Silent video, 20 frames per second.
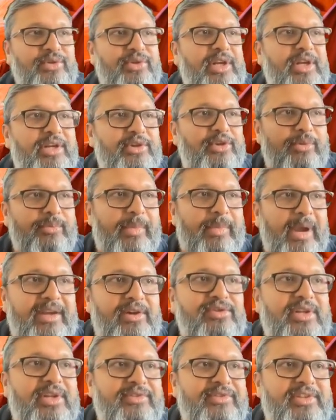that your
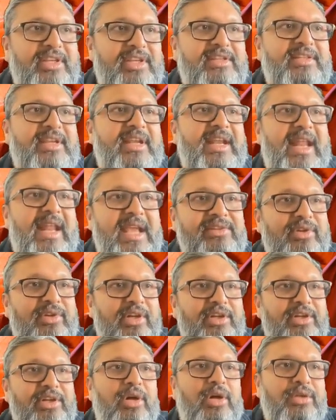microservices can actually
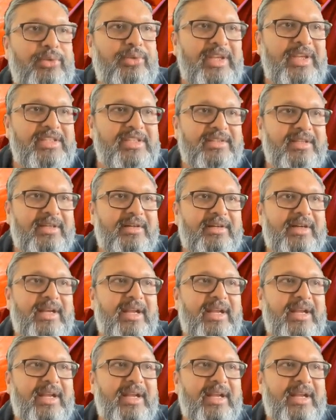talk to each other